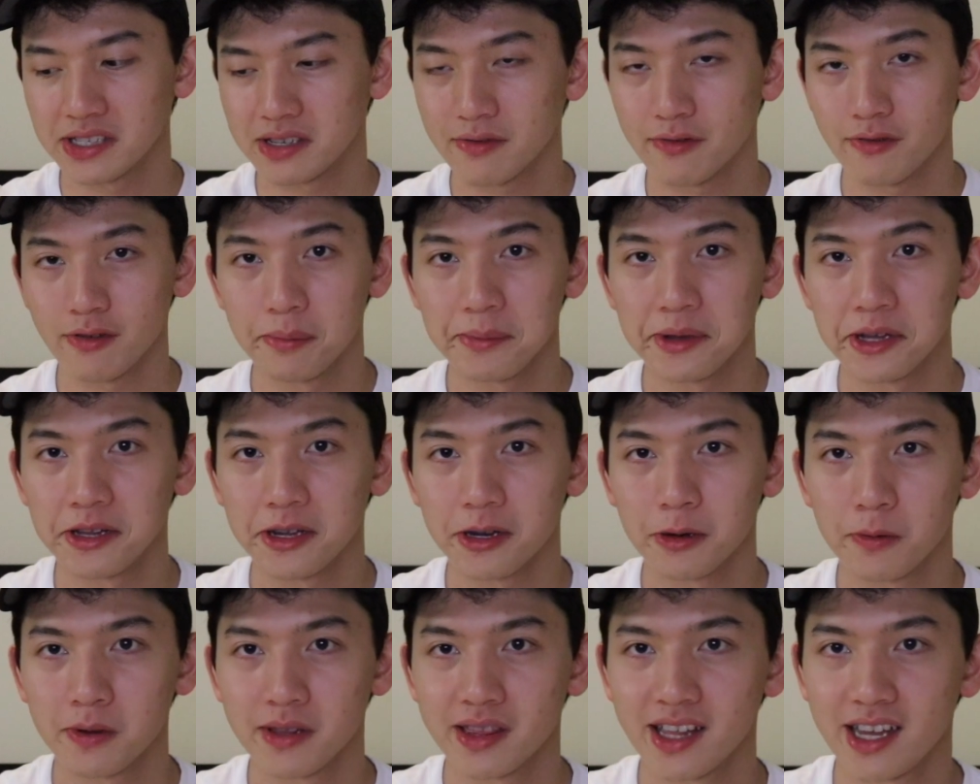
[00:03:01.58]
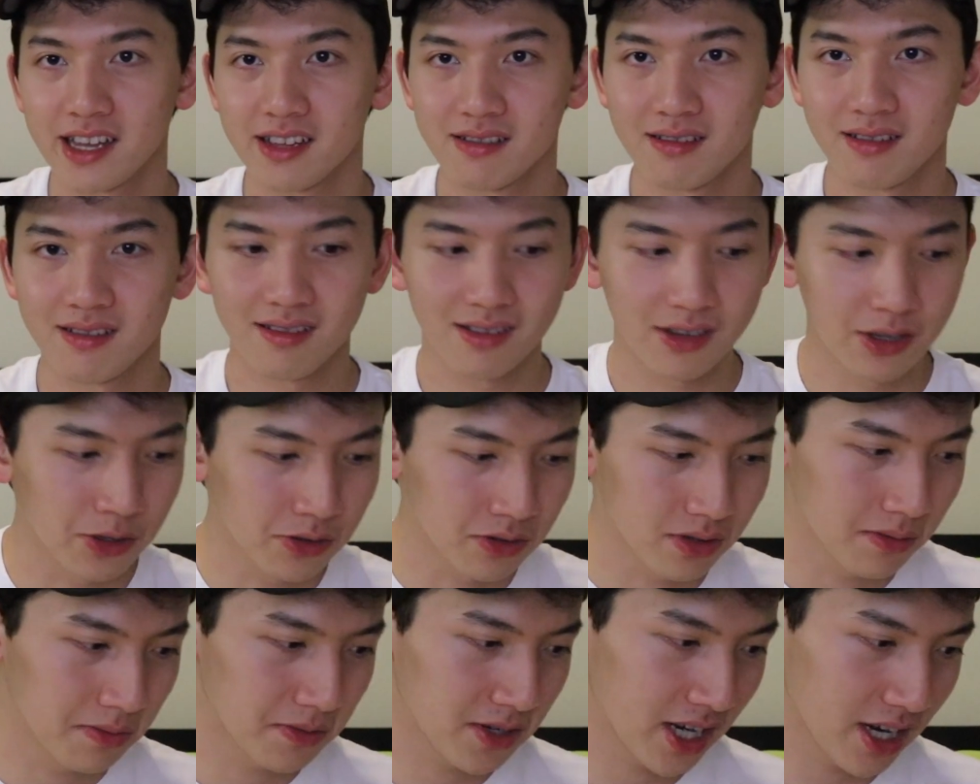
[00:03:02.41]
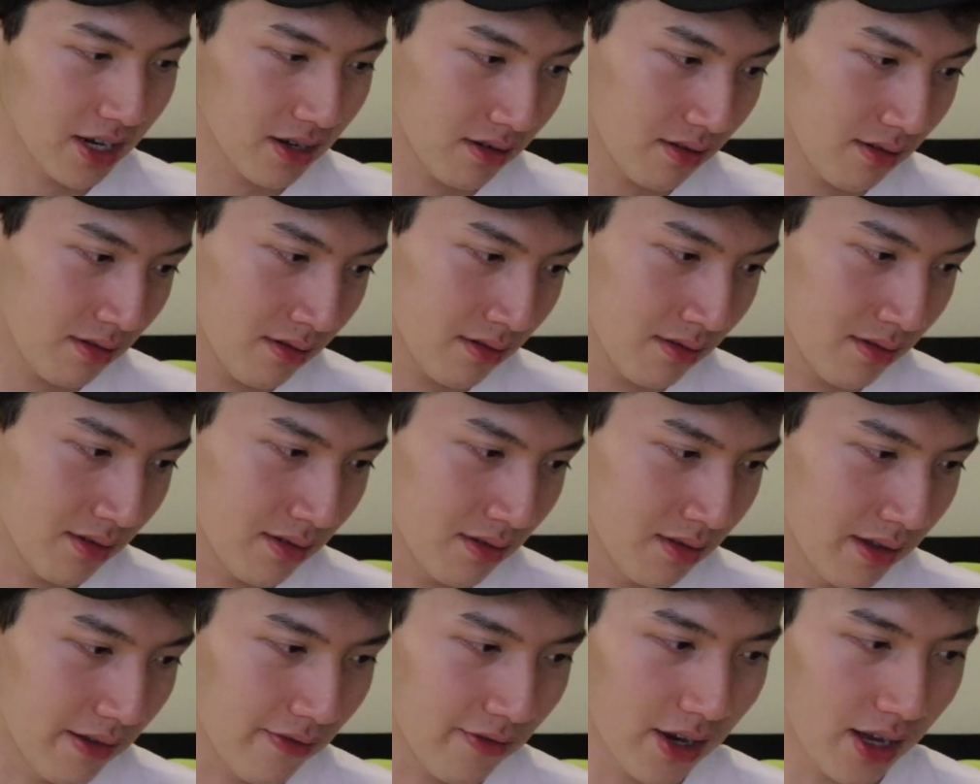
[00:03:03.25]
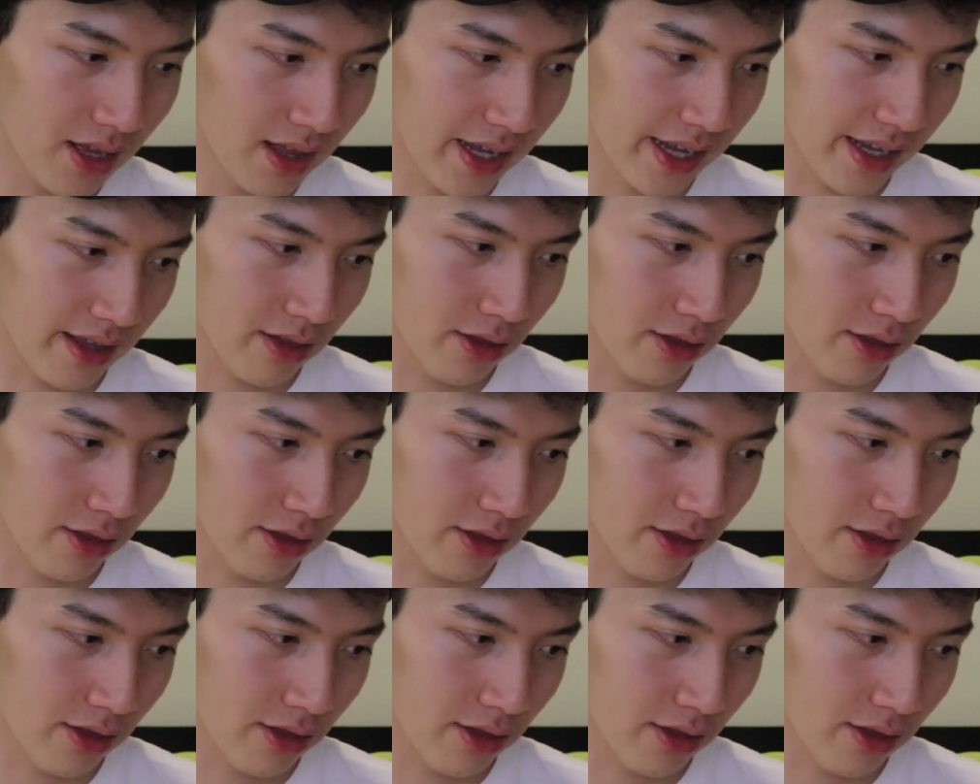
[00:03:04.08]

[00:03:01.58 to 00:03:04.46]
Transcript: are familiar with that YouTube channel. They've got like